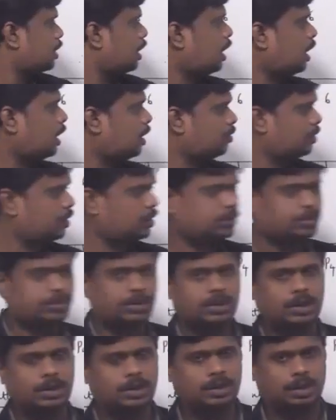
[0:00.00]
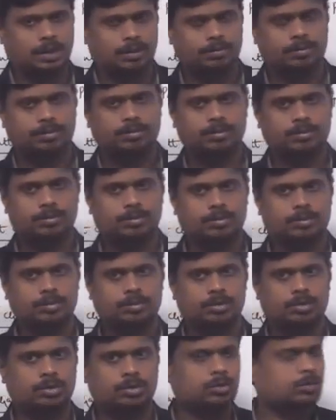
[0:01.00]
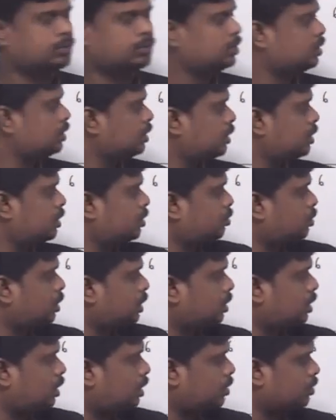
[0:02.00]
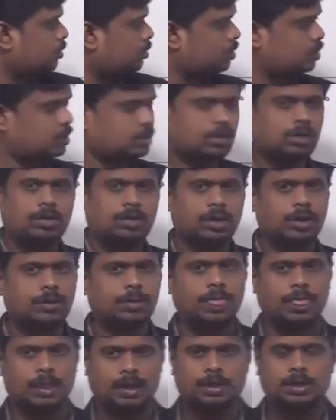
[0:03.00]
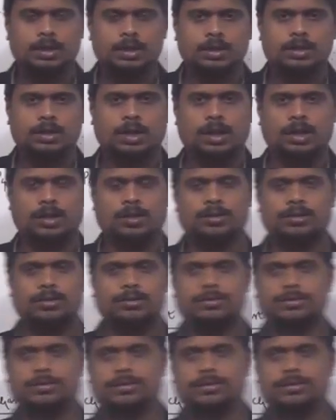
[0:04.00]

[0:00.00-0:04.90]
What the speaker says: the average waiting time. So it is what the answer. Okay. Thank you.